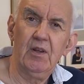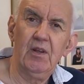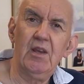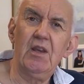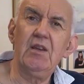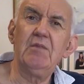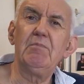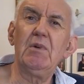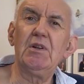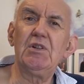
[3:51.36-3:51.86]

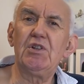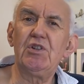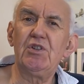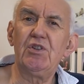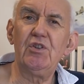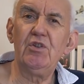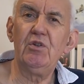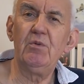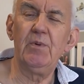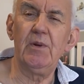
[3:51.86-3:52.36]
it must
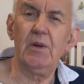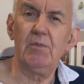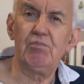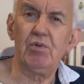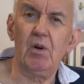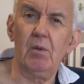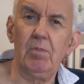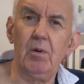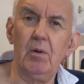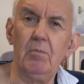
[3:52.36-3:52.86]
still be a
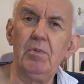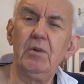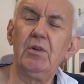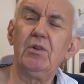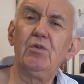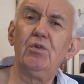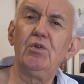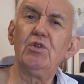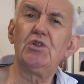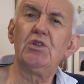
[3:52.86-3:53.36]
problem, but of
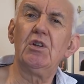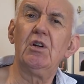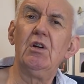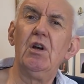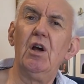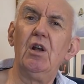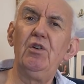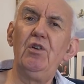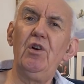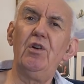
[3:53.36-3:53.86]
course
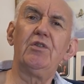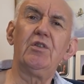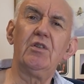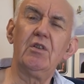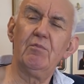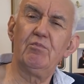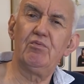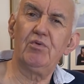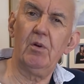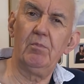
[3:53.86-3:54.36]
a lot of
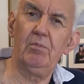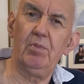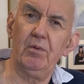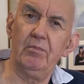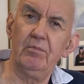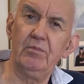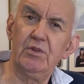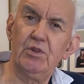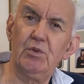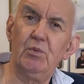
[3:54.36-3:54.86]
the
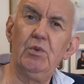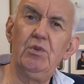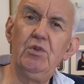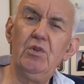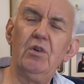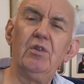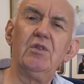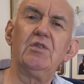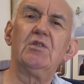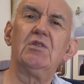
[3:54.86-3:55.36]
problems were
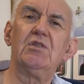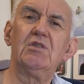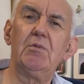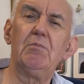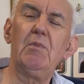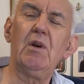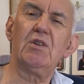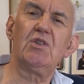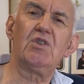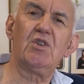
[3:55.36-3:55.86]
not so
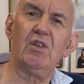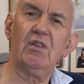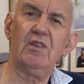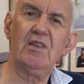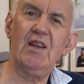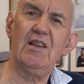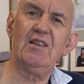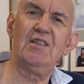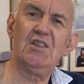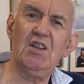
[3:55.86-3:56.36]
much
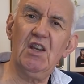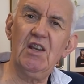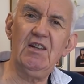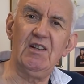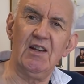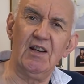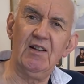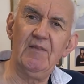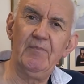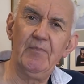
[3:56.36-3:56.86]
the
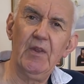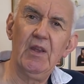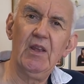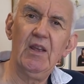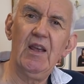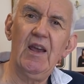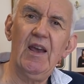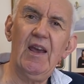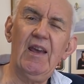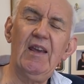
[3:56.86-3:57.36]
antenna
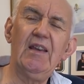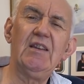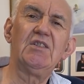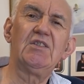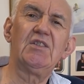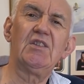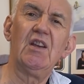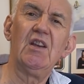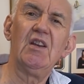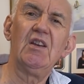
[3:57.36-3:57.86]

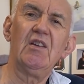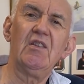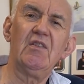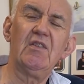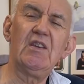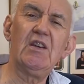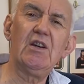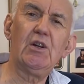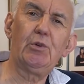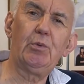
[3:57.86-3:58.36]
as
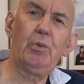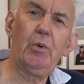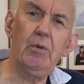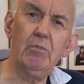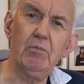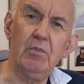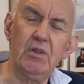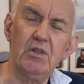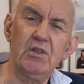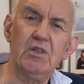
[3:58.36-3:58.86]
the
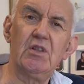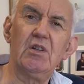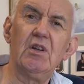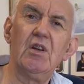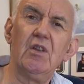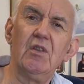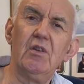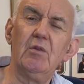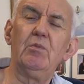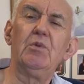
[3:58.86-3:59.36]
equipment
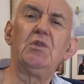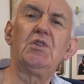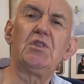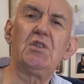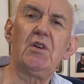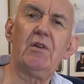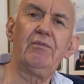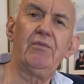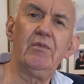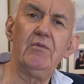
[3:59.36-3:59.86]
that was
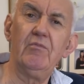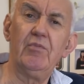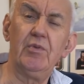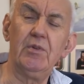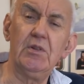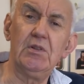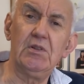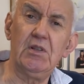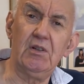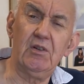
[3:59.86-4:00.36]
suffering from
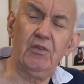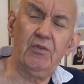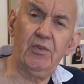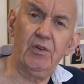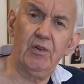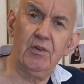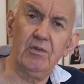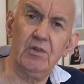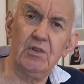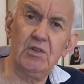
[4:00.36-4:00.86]
this
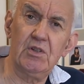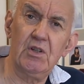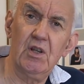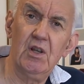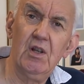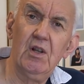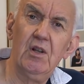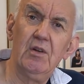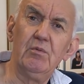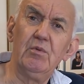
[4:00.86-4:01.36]
interference
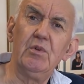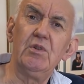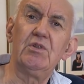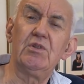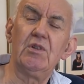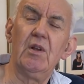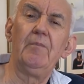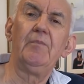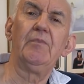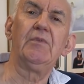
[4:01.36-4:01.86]

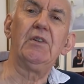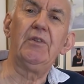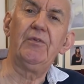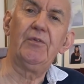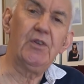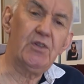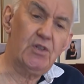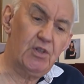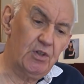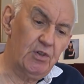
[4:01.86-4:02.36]
was
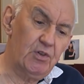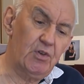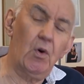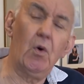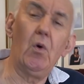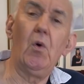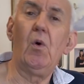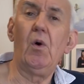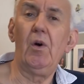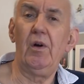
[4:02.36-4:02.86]
deficient,
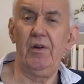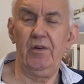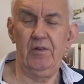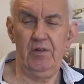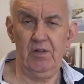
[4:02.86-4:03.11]
or